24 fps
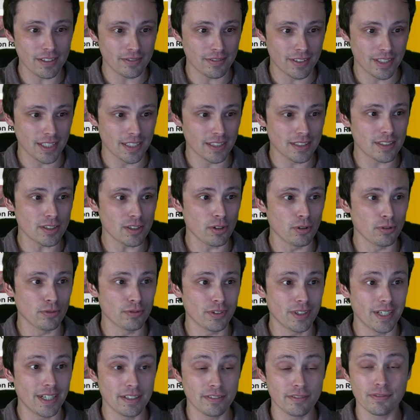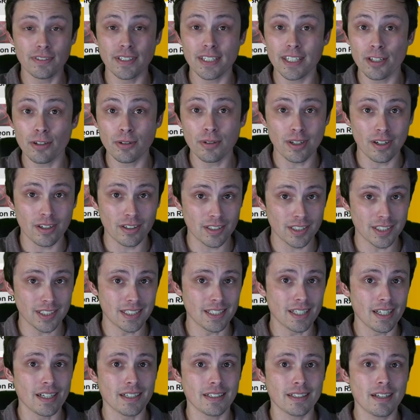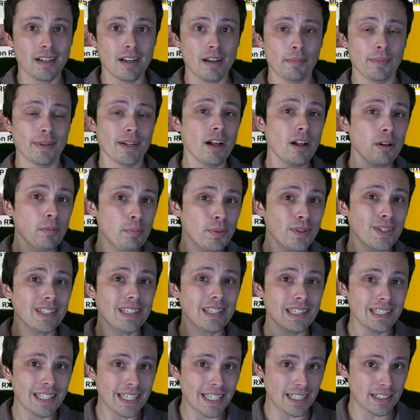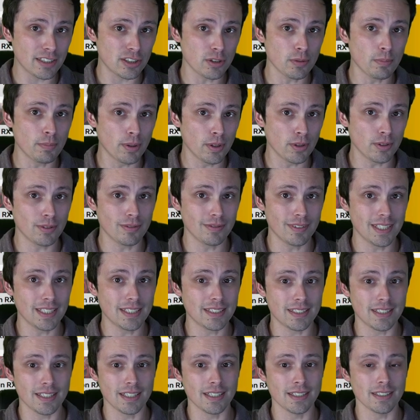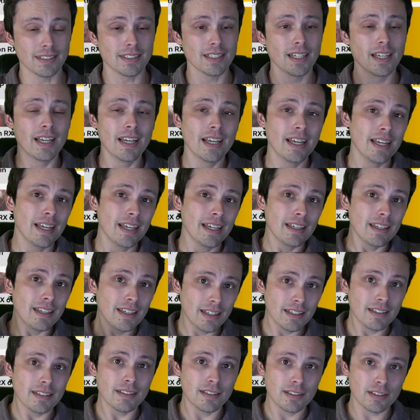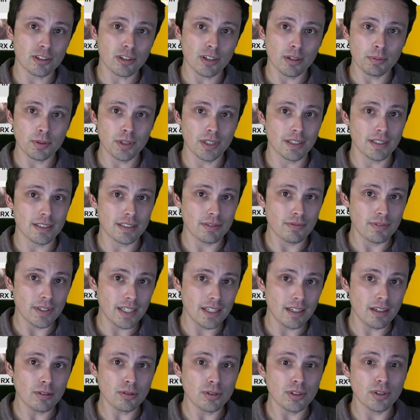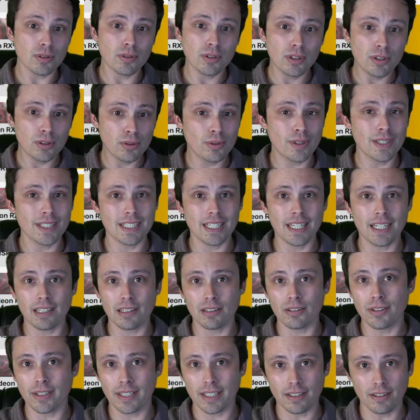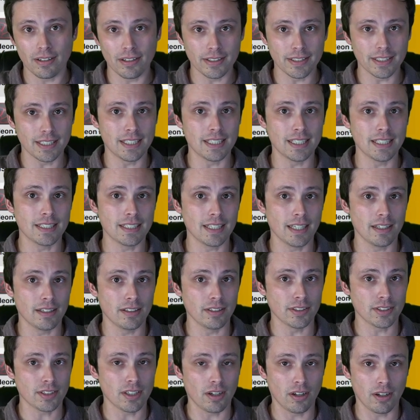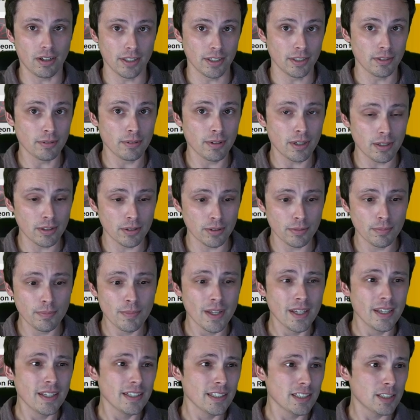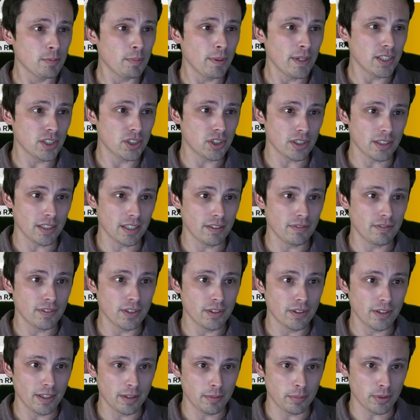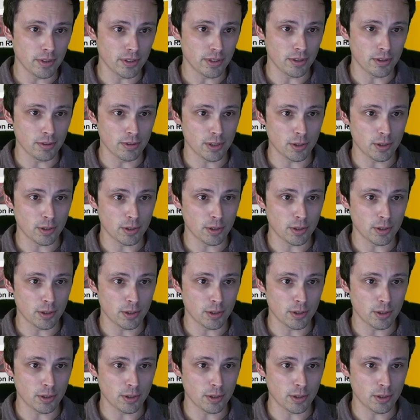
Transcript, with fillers: of this over at videocardz.com, and I'll put a link to both of these things in the description of this video so you can take a look at all the details on your own, especially if you're able to